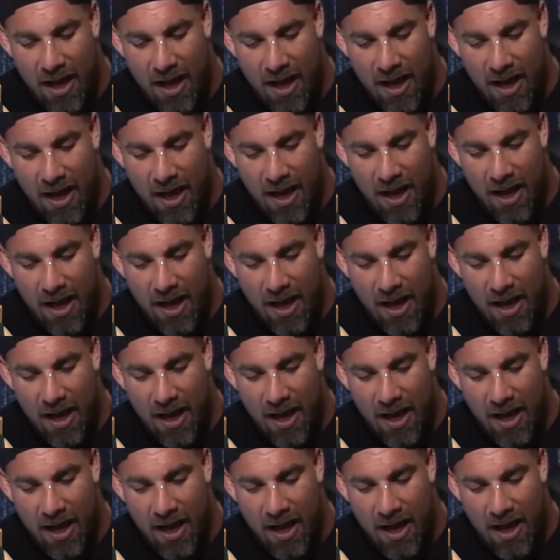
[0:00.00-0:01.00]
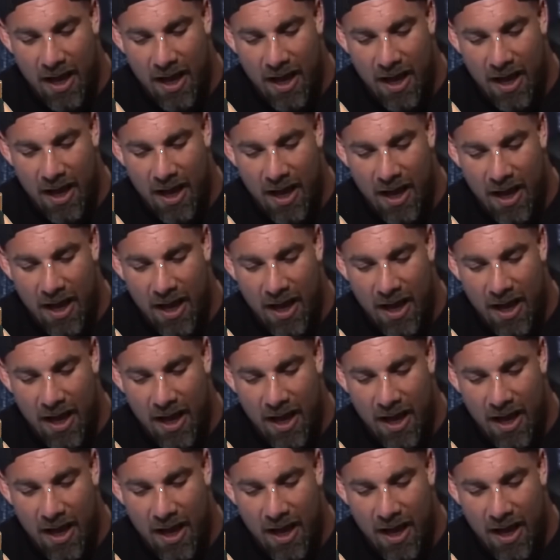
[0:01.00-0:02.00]

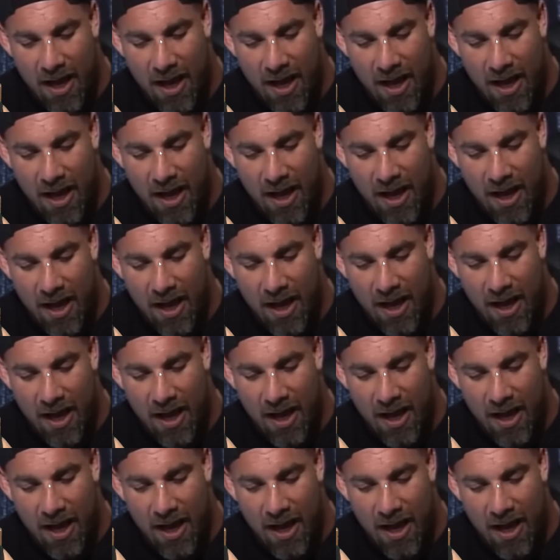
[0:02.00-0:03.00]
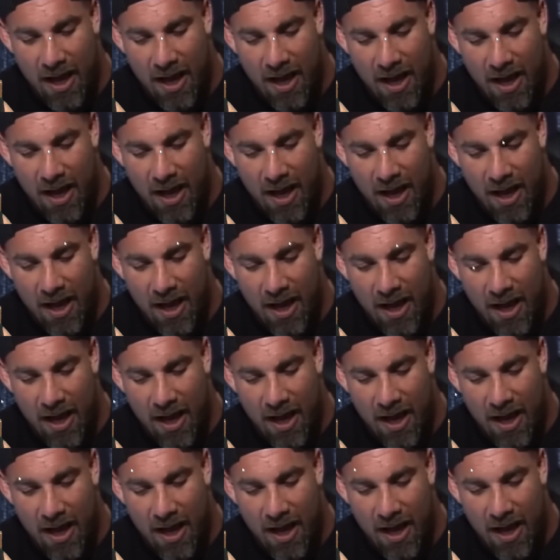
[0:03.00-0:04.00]

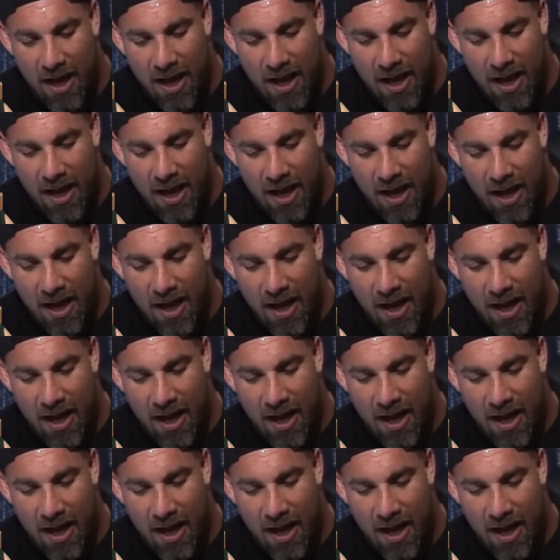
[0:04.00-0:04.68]
This person isn't speaking.